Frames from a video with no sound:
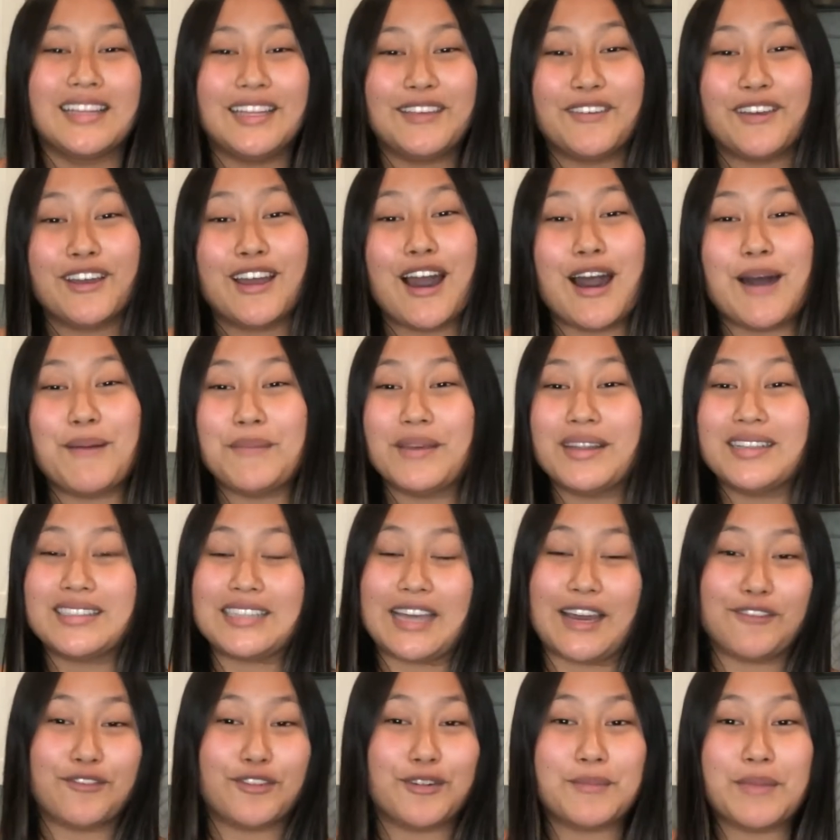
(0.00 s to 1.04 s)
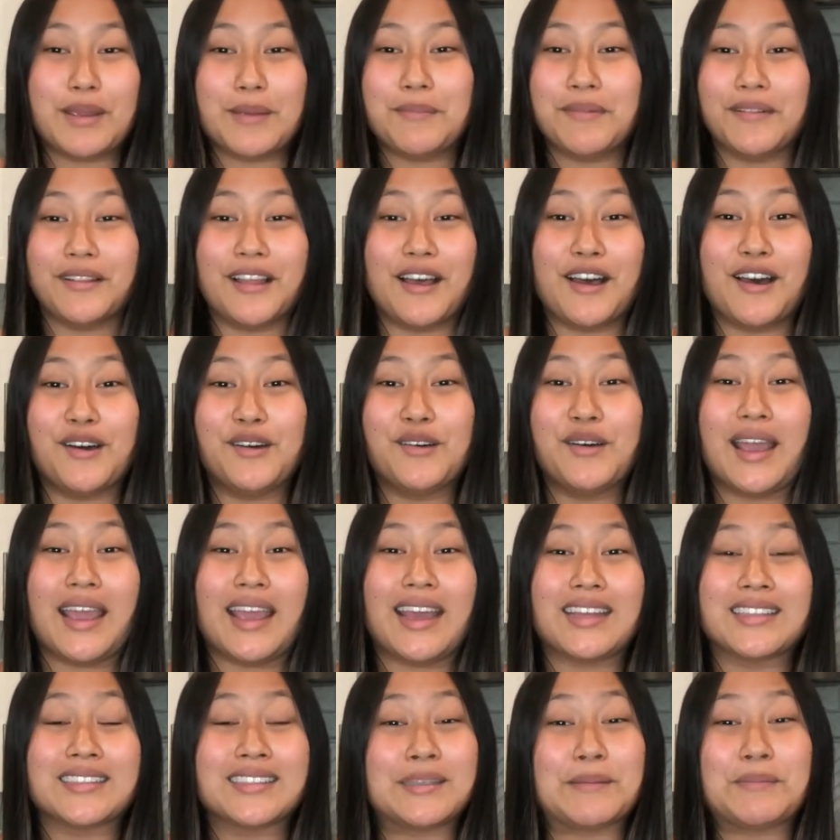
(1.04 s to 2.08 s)
leave a comment down for me below,
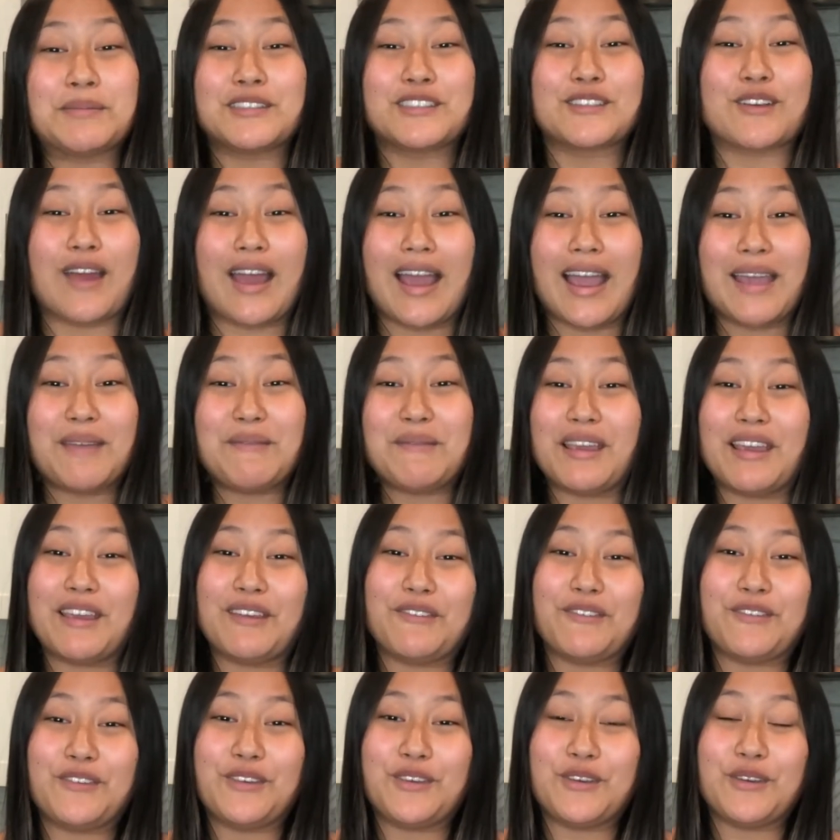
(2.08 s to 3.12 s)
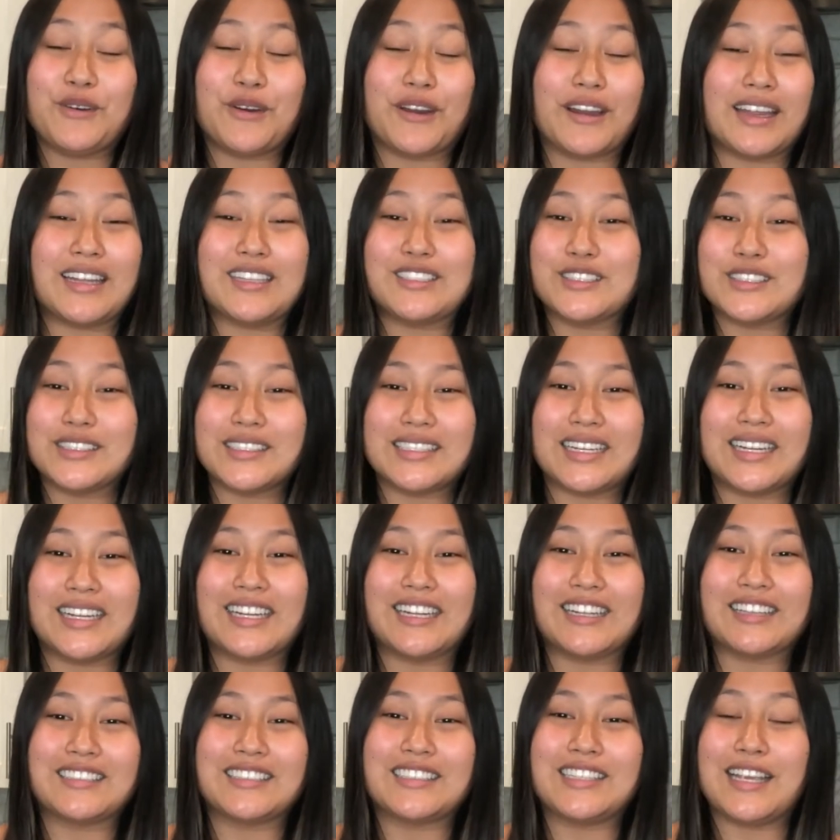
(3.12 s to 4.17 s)
and subscribe if you are interested
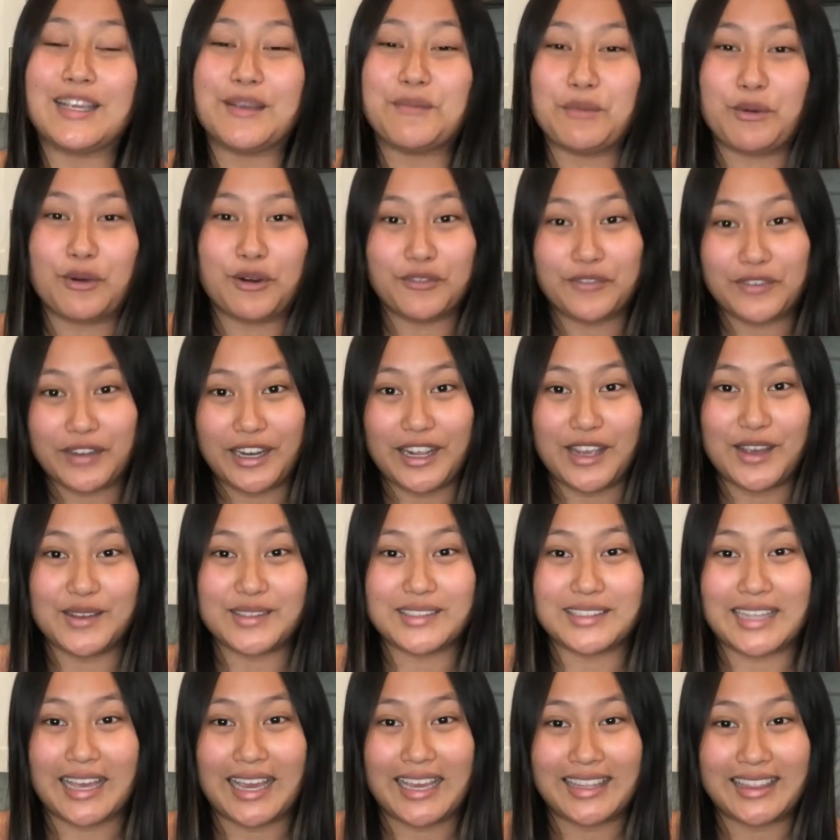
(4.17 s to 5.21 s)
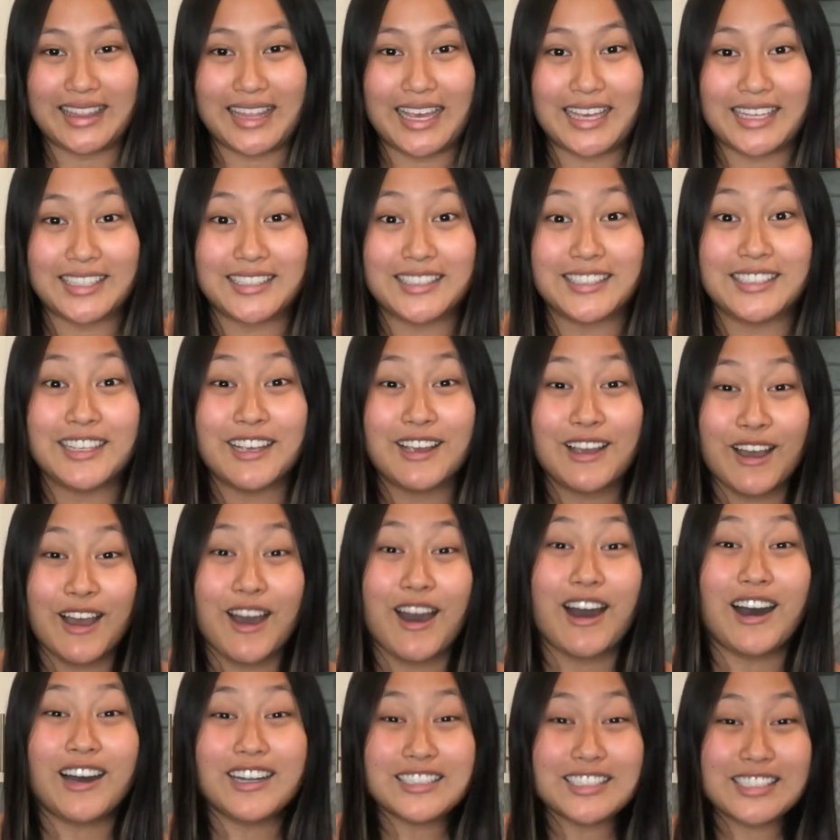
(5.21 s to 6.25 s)
in seeing more videos like this.
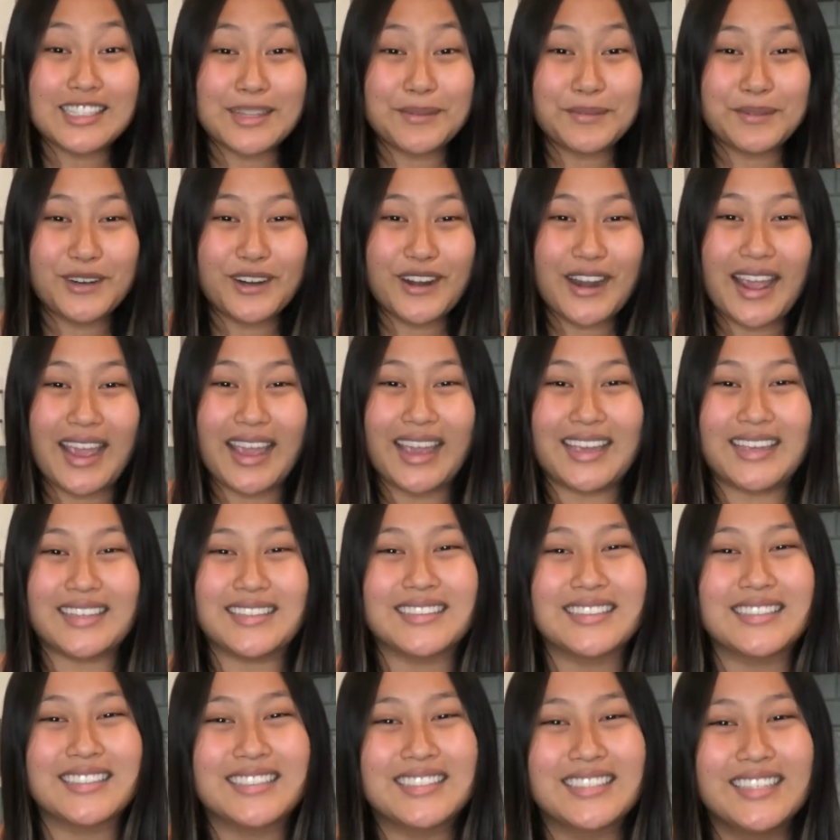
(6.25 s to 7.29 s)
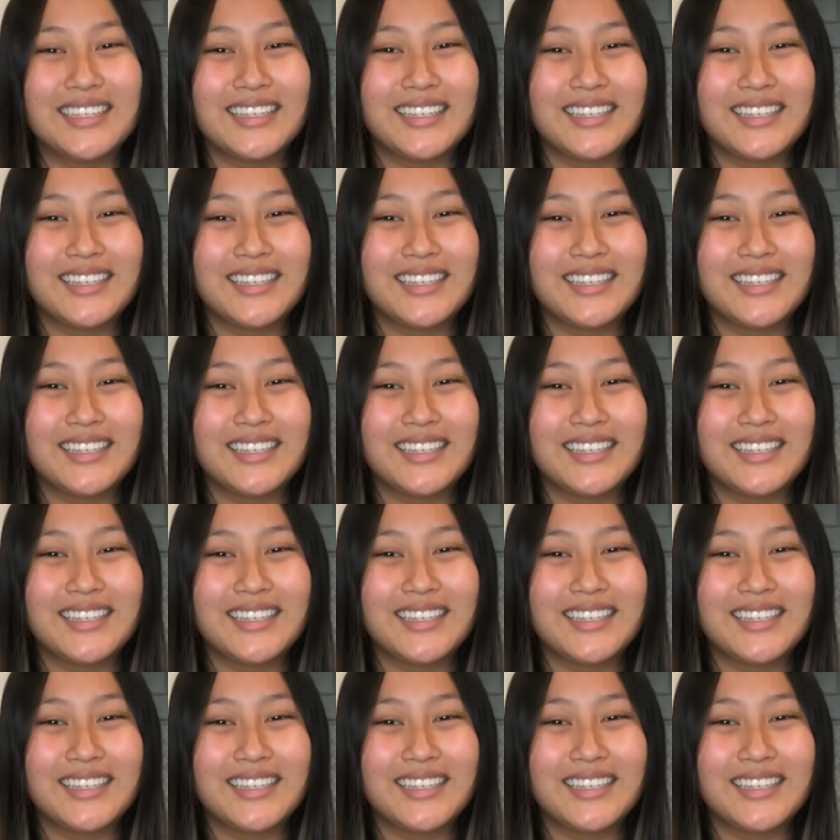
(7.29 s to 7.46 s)
On to the meringues!